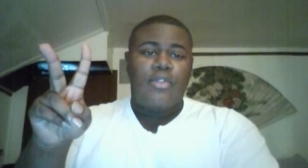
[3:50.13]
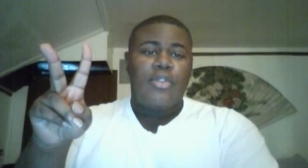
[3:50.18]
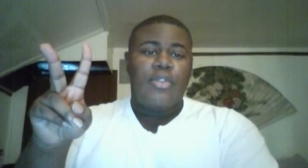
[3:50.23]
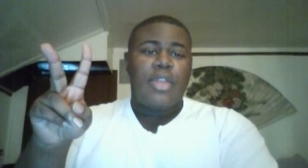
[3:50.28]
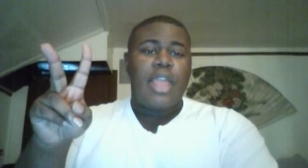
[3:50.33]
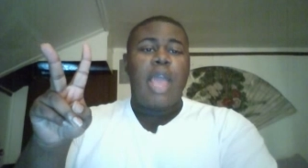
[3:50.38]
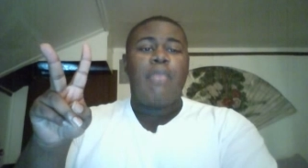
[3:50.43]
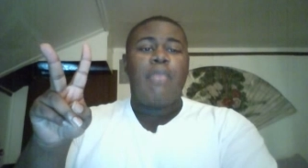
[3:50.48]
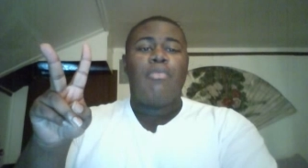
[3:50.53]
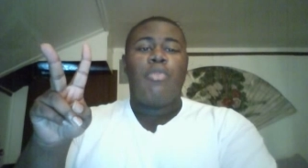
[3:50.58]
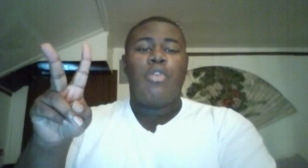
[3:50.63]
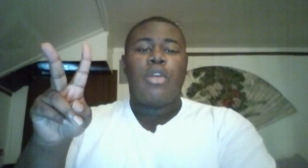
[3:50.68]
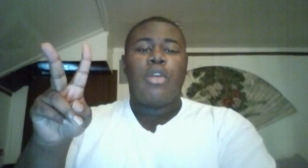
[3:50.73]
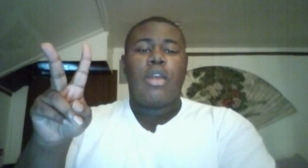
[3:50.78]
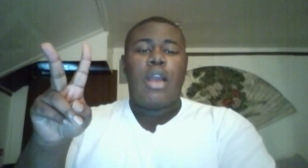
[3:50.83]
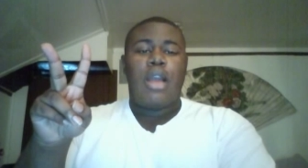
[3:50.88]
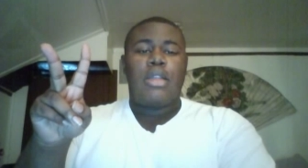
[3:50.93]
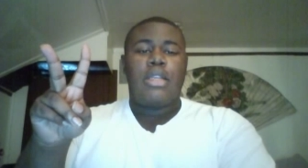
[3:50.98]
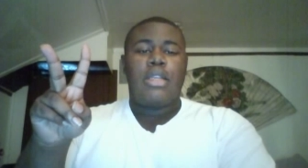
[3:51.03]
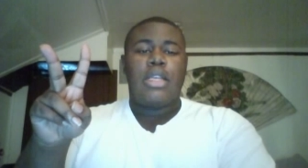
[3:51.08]
Don't forget,
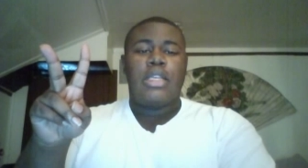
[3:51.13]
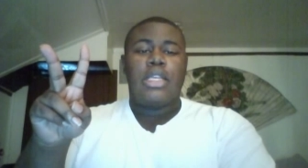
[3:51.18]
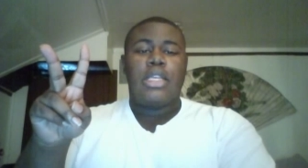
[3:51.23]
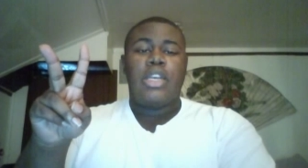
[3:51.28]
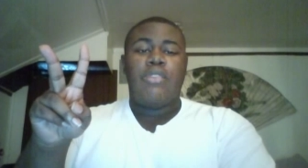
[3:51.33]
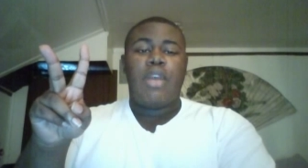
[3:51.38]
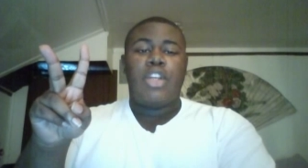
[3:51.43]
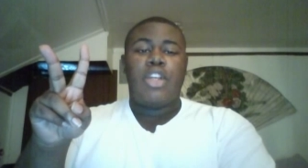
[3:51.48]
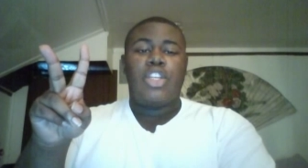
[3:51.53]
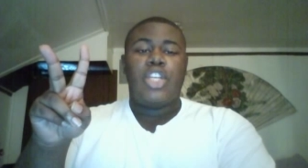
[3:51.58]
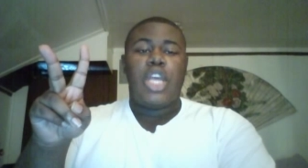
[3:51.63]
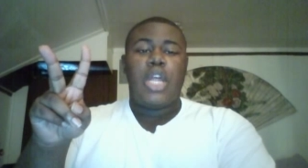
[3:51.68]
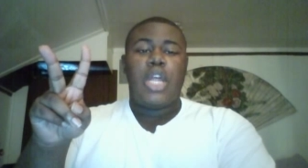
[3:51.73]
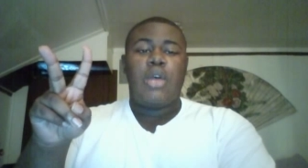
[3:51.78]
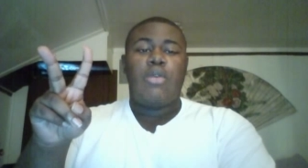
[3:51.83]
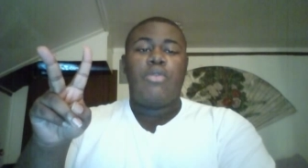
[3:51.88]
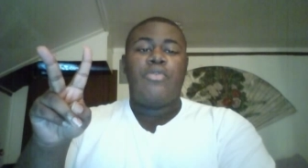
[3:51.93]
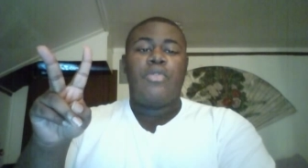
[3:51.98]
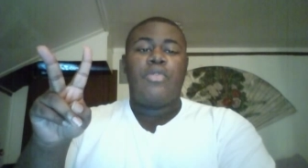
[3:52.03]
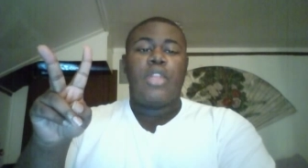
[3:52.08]
more content is coming to my
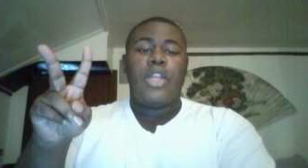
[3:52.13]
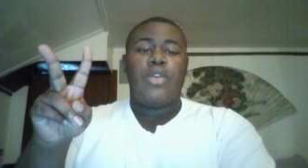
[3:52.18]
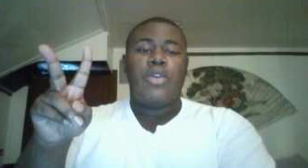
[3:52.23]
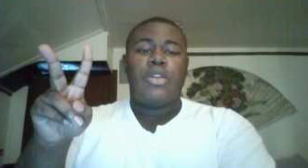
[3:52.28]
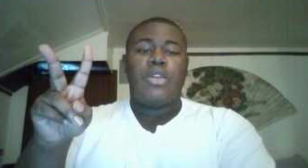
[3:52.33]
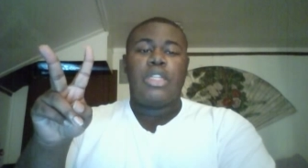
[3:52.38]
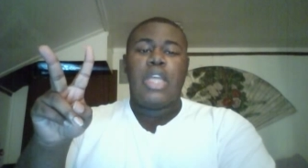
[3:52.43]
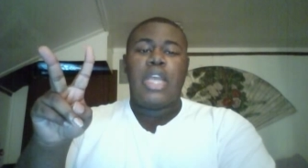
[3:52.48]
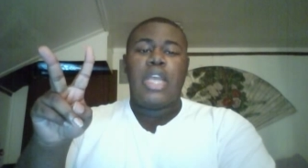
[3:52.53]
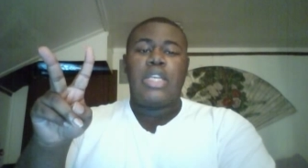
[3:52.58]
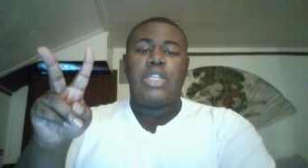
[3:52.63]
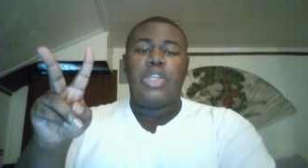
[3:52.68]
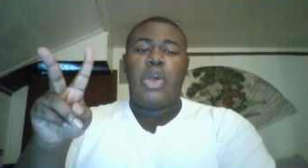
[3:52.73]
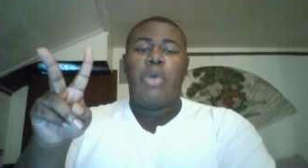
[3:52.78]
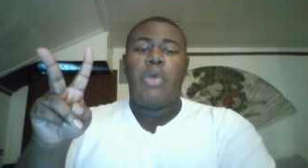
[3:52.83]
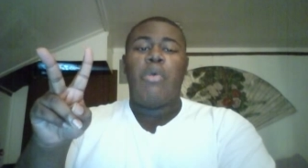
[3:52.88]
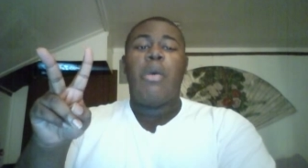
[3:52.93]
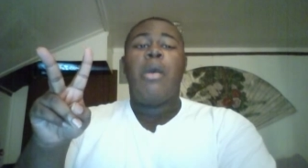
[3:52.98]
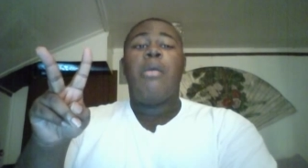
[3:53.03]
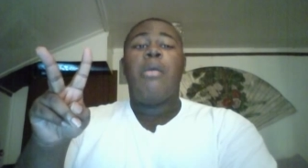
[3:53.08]
channel later on today.
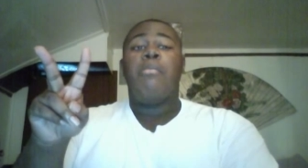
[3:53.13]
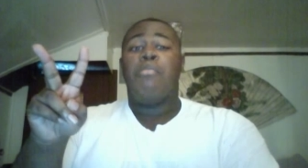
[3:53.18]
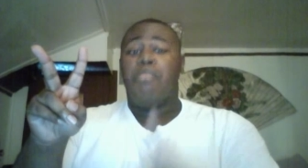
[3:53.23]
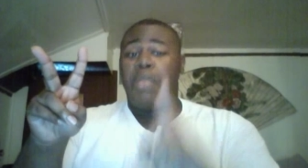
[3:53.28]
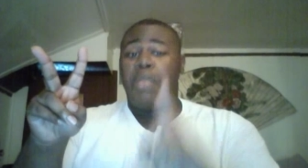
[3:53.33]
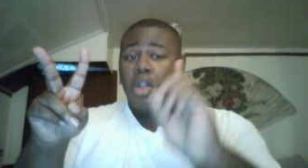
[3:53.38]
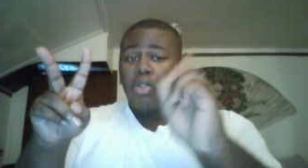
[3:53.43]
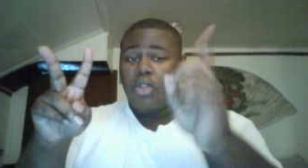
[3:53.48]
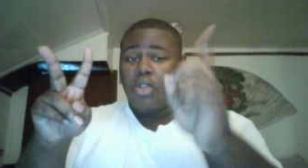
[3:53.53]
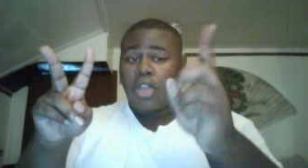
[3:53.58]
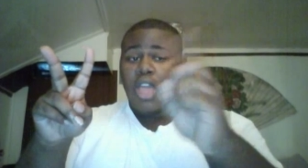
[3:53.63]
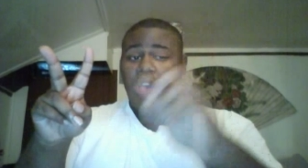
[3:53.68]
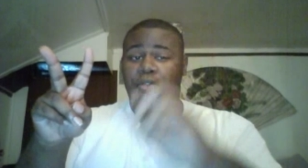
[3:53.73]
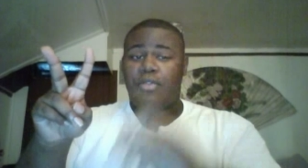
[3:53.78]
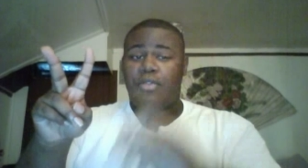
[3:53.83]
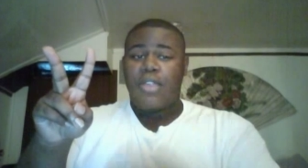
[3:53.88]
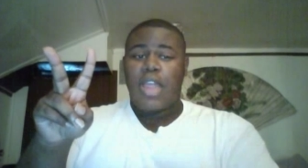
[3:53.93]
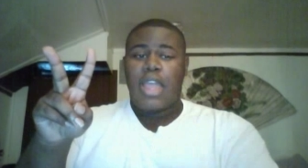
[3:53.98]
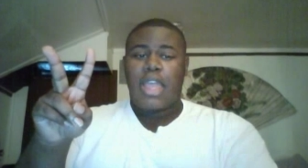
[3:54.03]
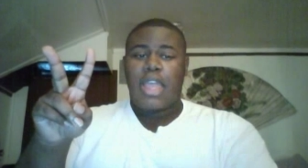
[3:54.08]
So be on the
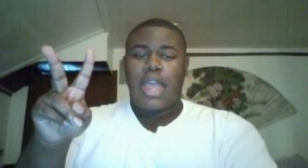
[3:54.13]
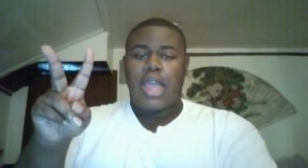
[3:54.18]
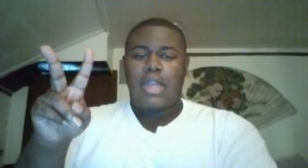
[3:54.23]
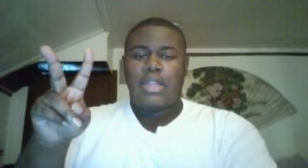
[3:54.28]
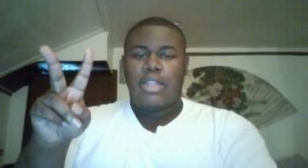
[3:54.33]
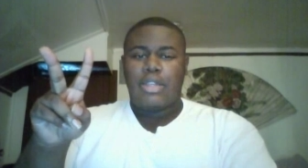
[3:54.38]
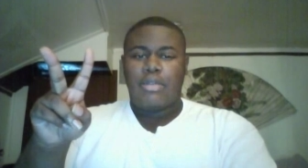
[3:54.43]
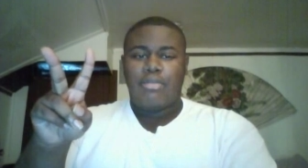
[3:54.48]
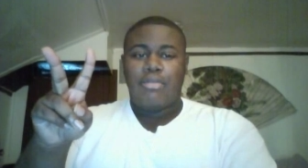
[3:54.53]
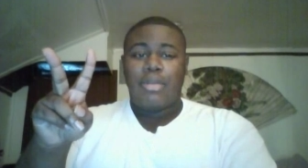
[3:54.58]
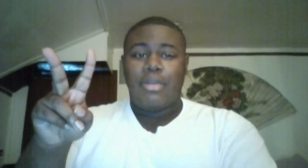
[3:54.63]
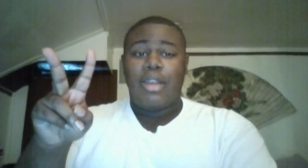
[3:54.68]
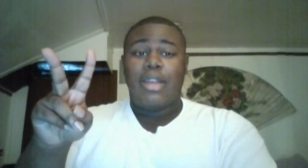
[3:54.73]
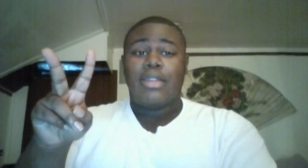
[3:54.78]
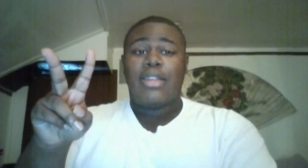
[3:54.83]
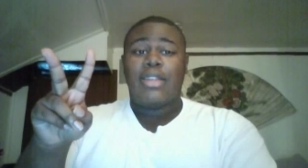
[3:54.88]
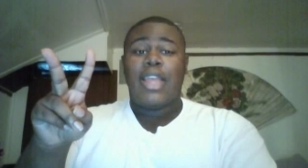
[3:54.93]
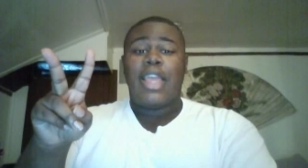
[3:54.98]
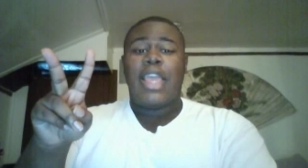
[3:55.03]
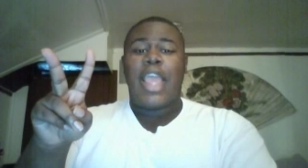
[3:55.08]
lookout for that, guys.
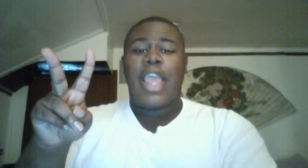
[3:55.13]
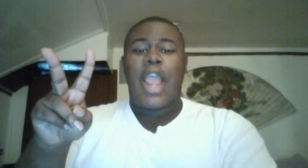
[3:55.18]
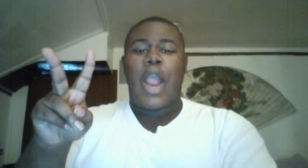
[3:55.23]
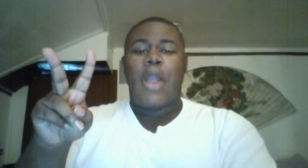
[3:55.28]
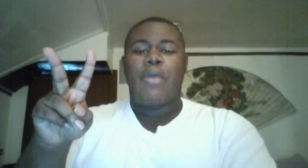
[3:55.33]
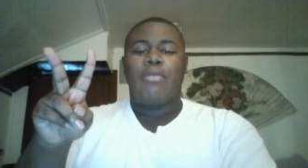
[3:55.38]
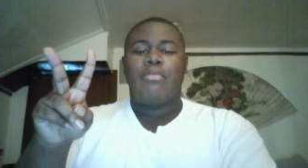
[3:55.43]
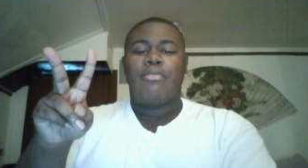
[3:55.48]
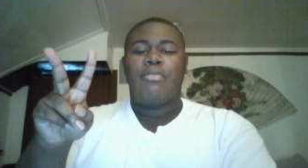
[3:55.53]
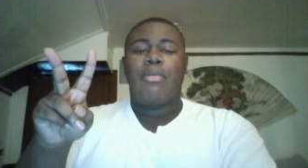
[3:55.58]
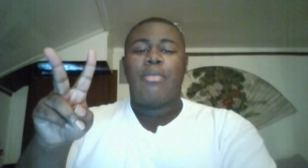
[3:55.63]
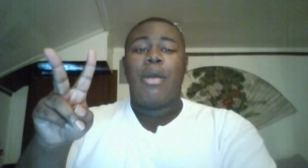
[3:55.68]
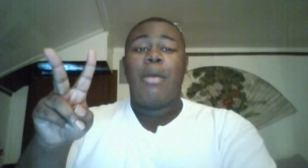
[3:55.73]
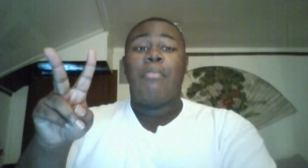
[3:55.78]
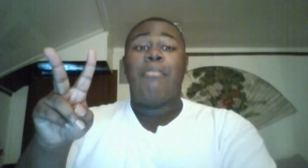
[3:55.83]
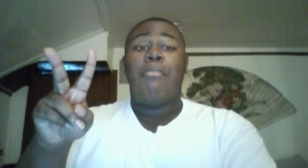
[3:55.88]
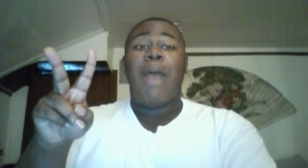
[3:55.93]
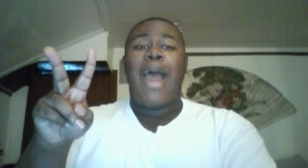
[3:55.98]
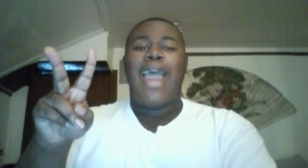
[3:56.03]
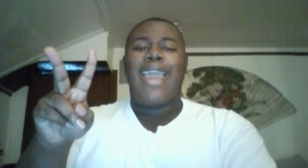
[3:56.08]
And take care.
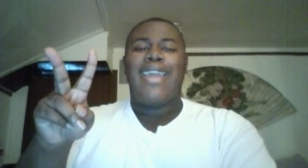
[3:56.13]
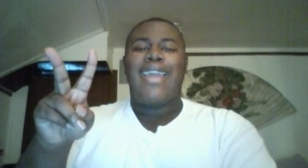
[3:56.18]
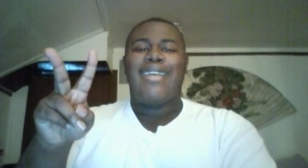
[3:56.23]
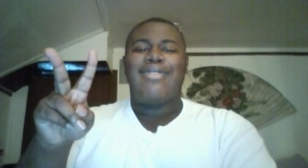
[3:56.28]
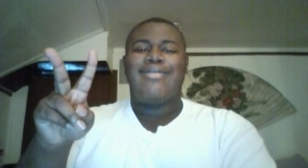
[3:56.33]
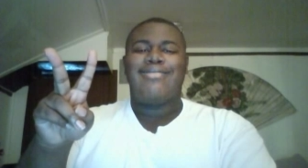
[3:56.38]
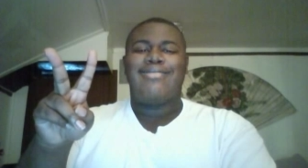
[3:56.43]
Bye.